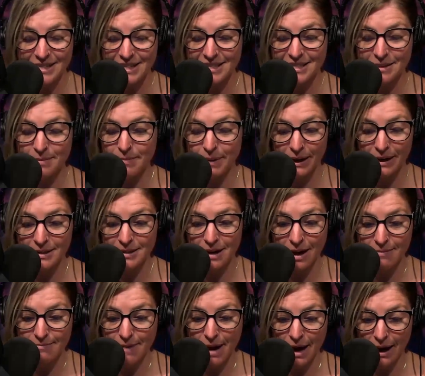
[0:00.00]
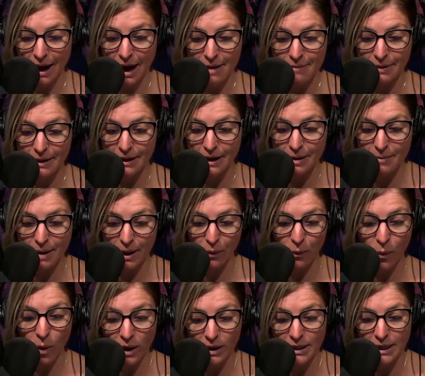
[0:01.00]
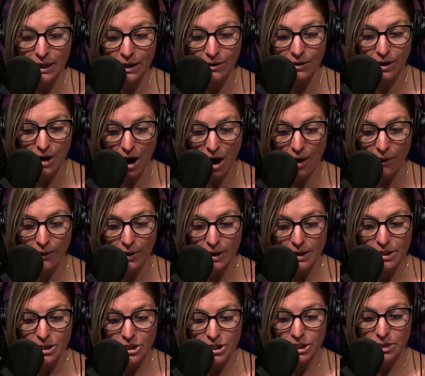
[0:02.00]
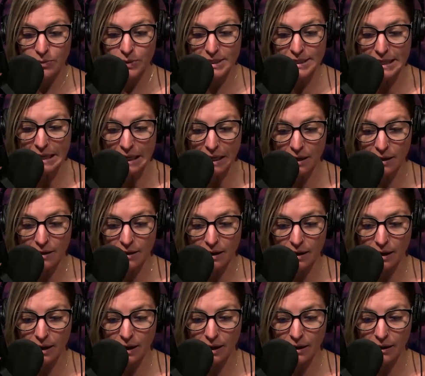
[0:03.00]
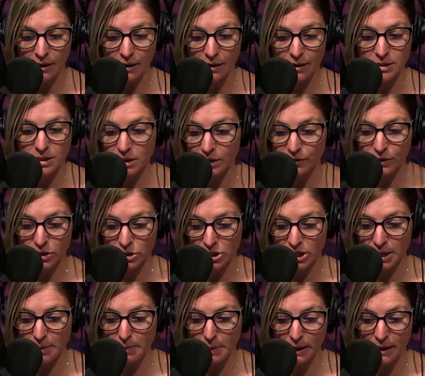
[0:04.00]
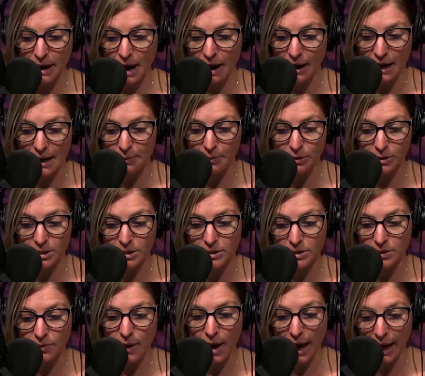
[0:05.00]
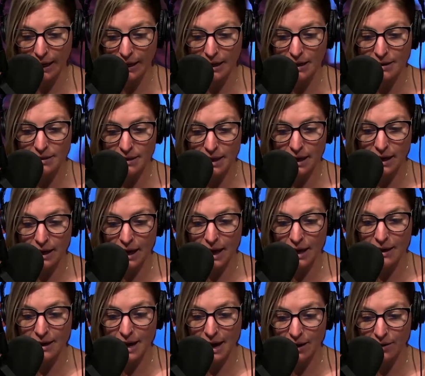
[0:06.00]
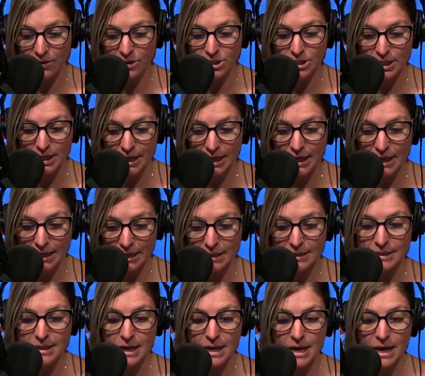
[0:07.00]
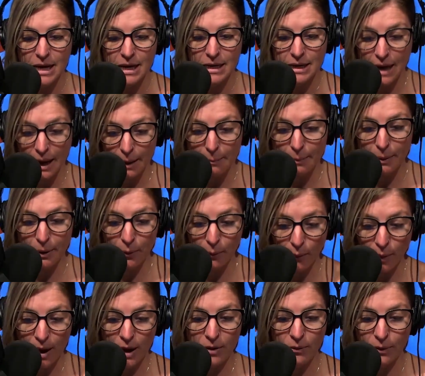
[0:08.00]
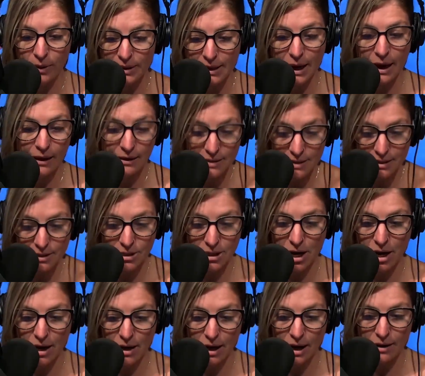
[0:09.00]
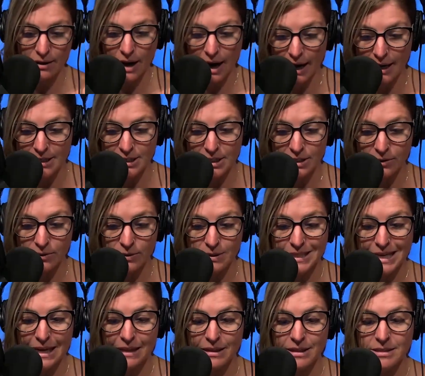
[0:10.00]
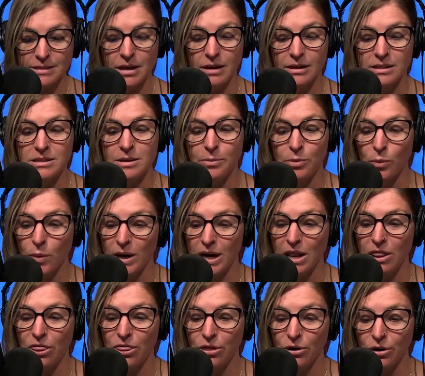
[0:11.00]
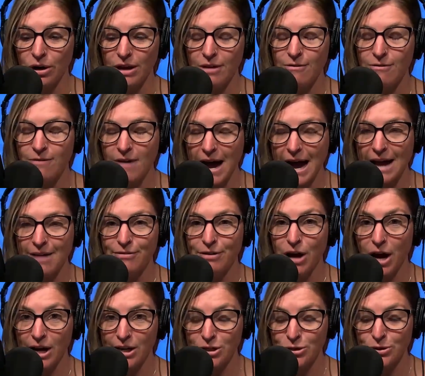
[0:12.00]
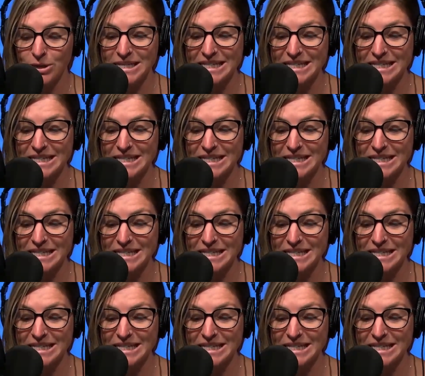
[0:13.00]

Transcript: is the biggest comeback. I mean, come on. 1 year ago, she was in a conservatorship and not able to do anything. And now she is number one with Elton John on iTunes. And the song is number one in 35 countries,